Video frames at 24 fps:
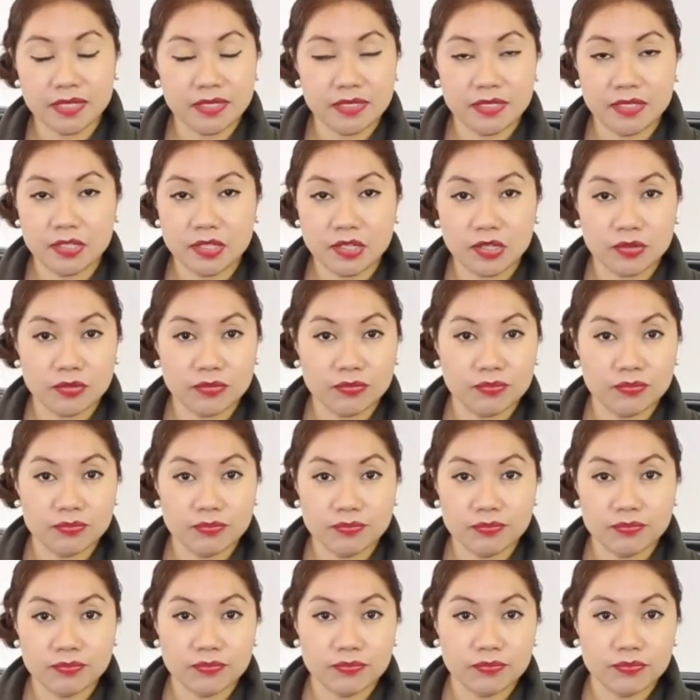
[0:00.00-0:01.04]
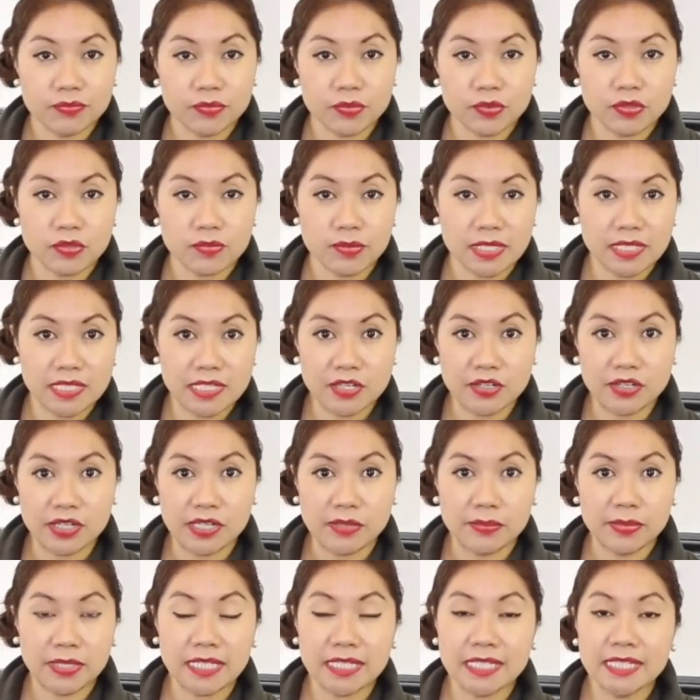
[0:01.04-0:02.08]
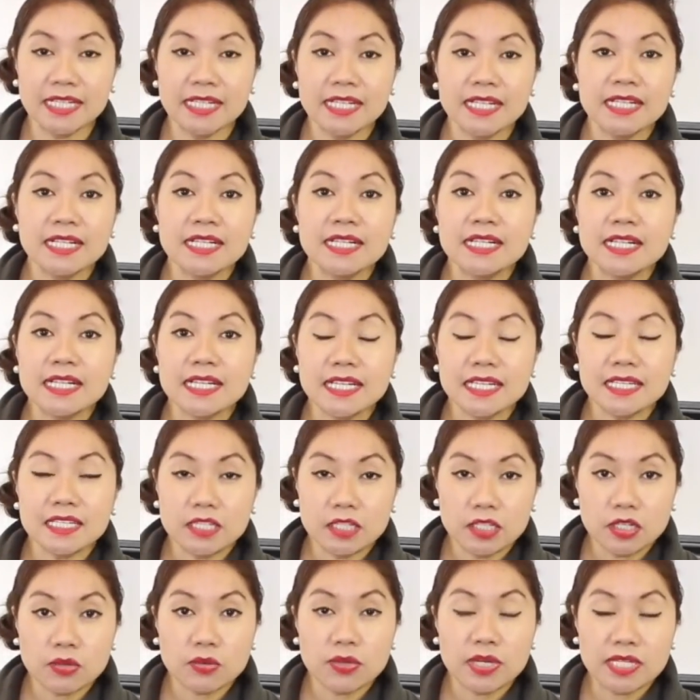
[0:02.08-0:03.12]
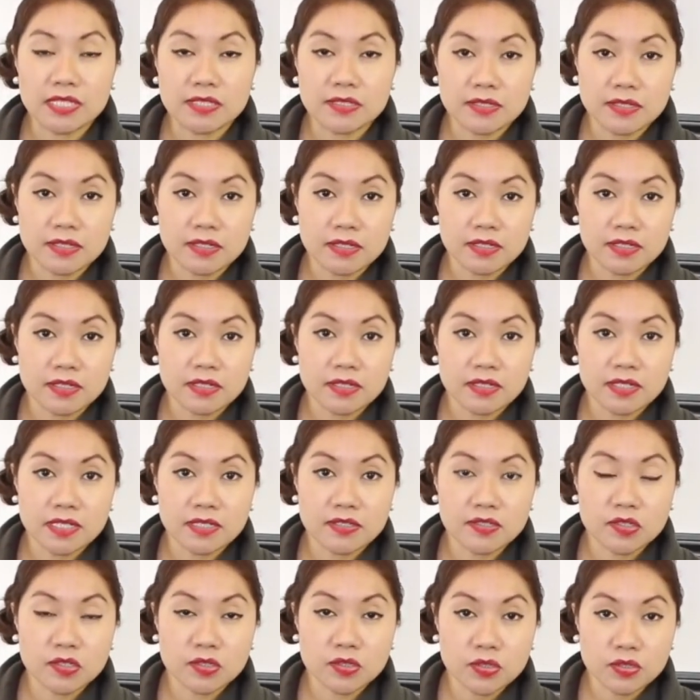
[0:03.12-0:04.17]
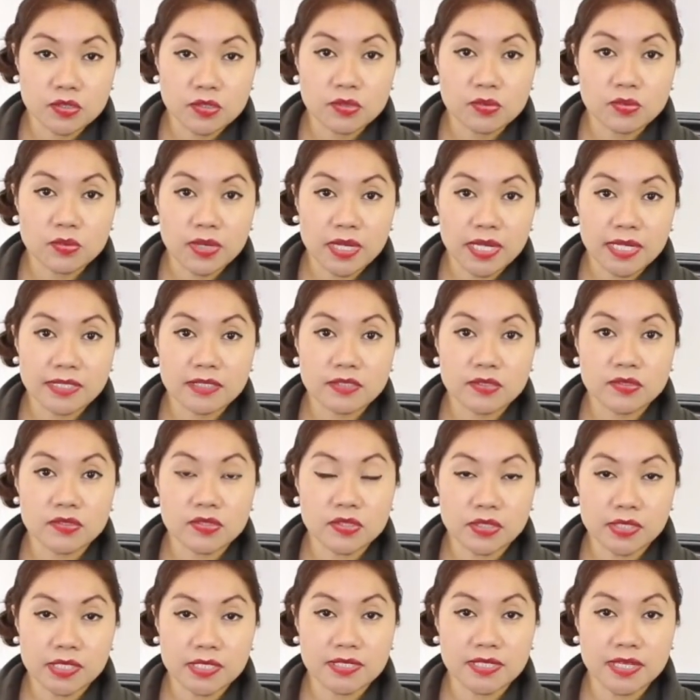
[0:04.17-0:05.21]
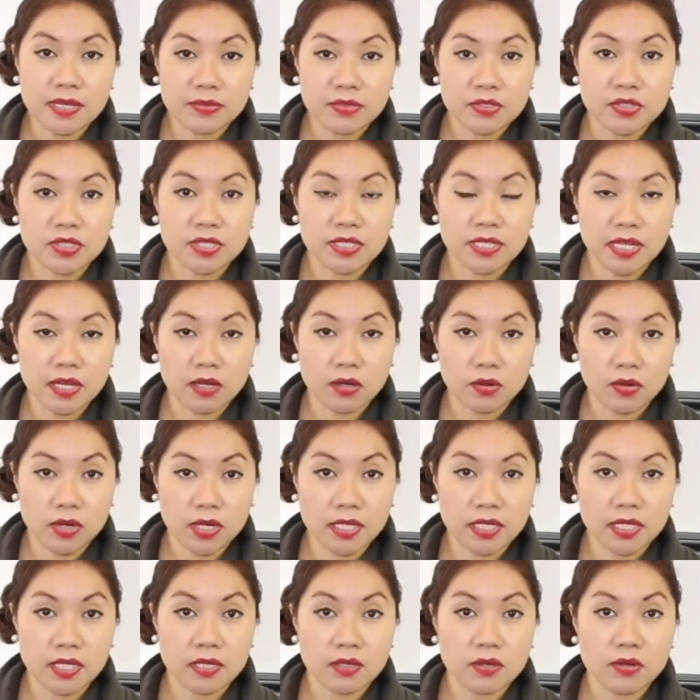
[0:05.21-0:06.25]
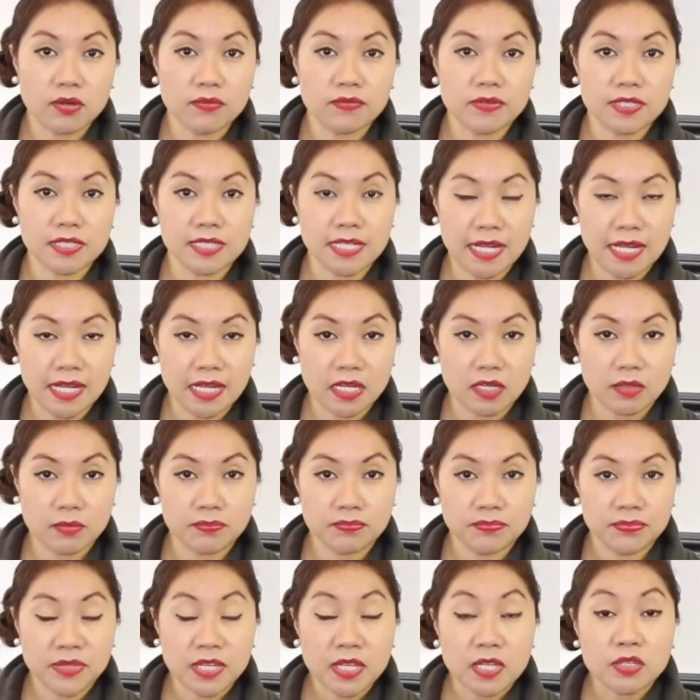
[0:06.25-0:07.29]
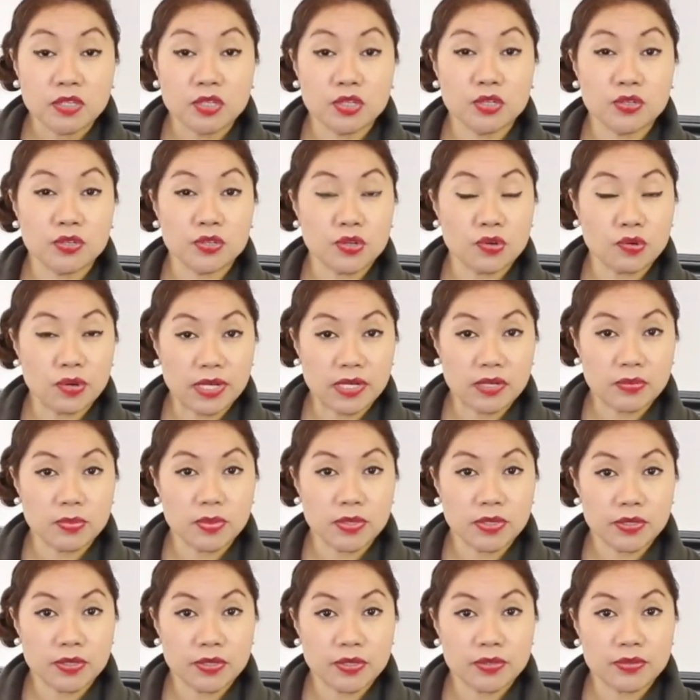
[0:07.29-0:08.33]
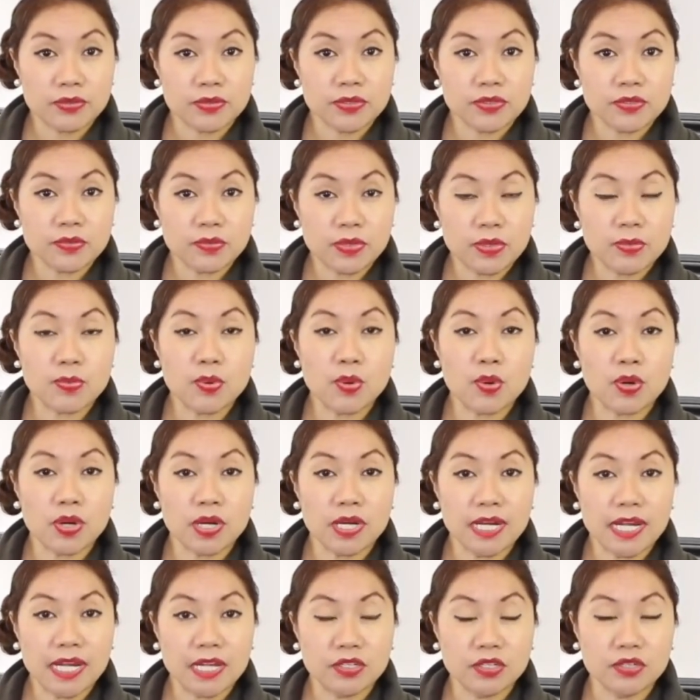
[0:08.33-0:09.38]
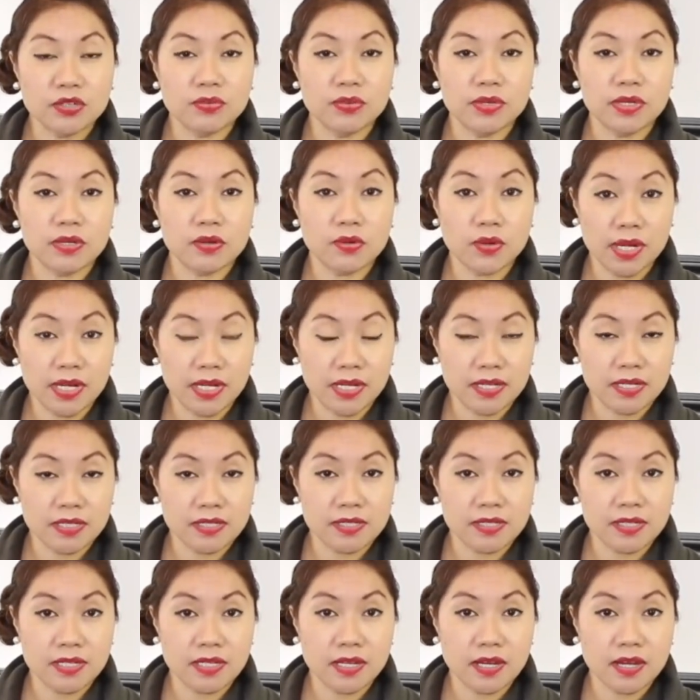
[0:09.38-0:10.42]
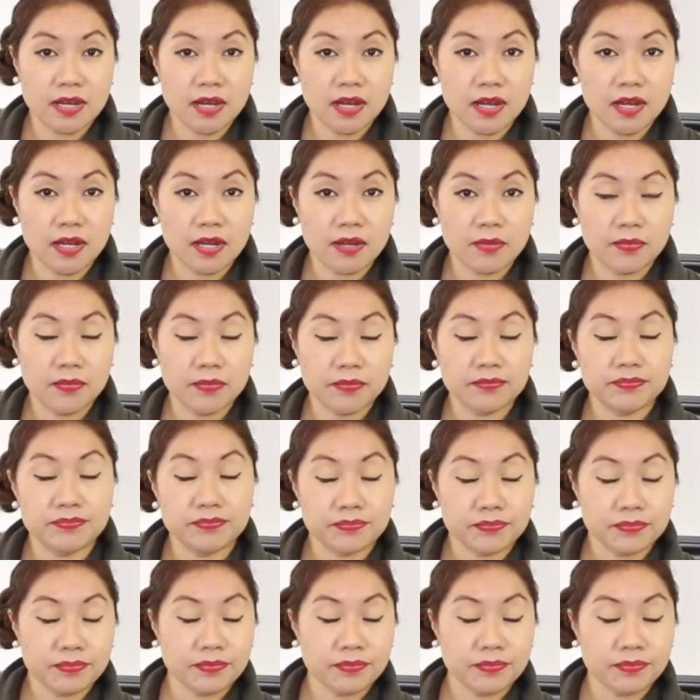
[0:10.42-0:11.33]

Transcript: you know, rudimentary, but it's a good way to start establishing that credit over time. The credit bureaus report on your credit an